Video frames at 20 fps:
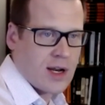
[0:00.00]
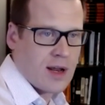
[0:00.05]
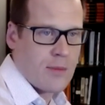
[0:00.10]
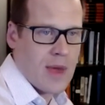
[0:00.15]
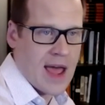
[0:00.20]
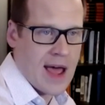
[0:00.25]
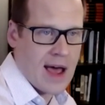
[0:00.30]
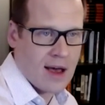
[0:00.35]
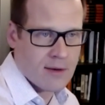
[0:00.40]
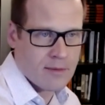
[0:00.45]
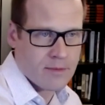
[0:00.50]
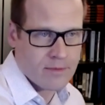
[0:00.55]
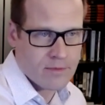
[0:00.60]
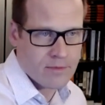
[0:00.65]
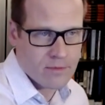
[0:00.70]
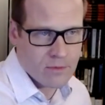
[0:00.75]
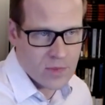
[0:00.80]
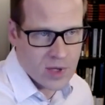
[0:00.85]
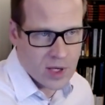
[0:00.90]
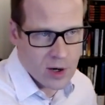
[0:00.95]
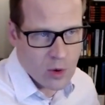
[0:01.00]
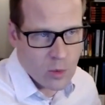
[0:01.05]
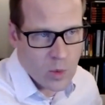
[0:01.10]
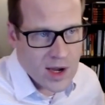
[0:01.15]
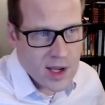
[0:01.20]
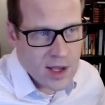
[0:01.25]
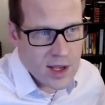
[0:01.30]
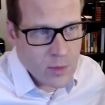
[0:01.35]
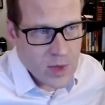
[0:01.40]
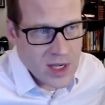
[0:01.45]
about,
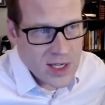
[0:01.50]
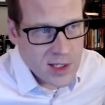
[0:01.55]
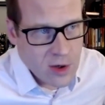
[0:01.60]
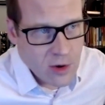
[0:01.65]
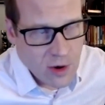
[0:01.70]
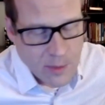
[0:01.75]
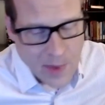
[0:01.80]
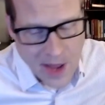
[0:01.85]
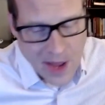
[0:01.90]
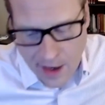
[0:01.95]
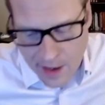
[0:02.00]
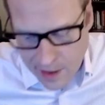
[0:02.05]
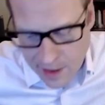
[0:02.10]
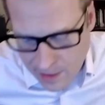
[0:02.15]
what can we do about